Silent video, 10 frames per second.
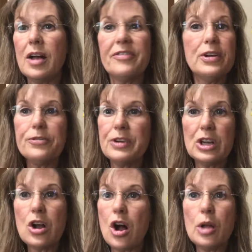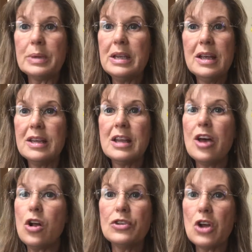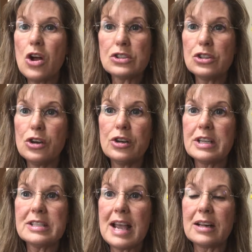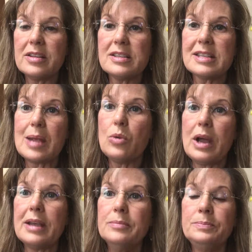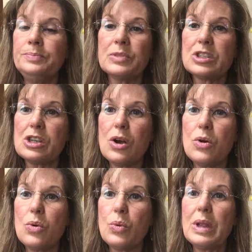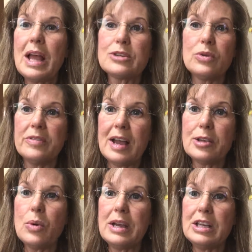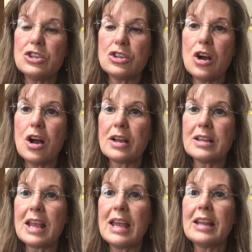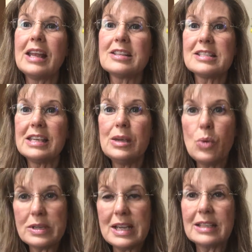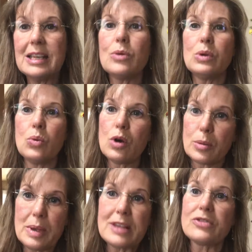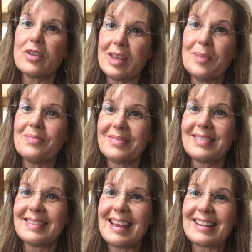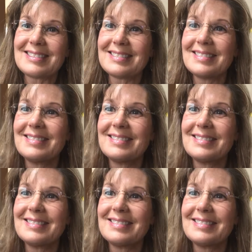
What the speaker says: feel free to call me. Not all dogs learn exactly the same way, so we like to evaluate each dog and see what technique would work best for them. Thanks.